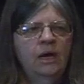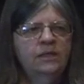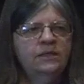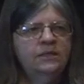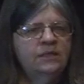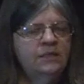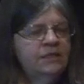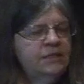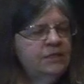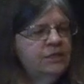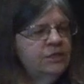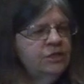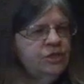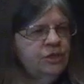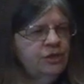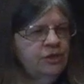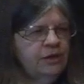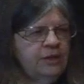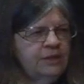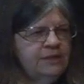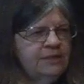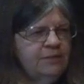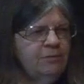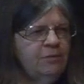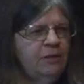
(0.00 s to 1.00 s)
citizen
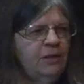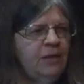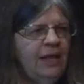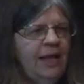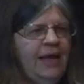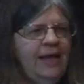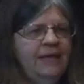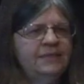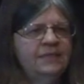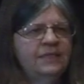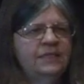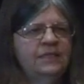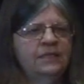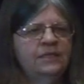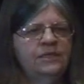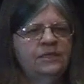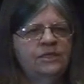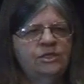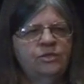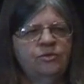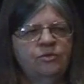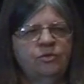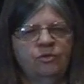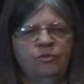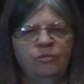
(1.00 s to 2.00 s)
journalism
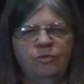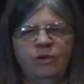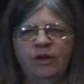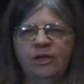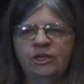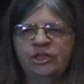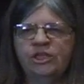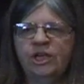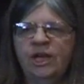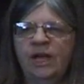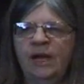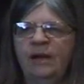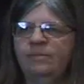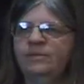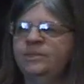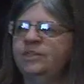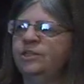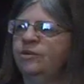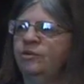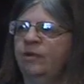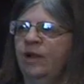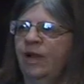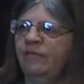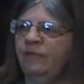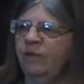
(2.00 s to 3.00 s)
classes, through workshops,
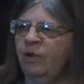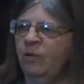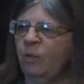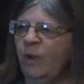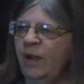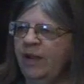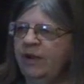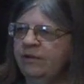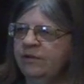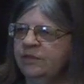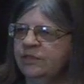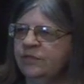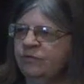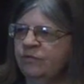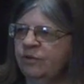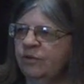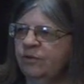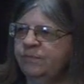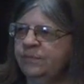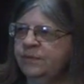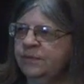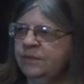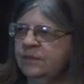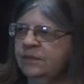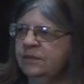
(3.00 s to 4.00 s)
through having writers
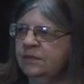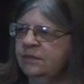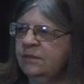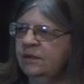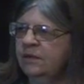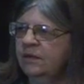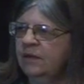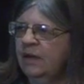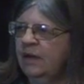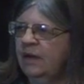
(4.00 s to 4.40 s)
groups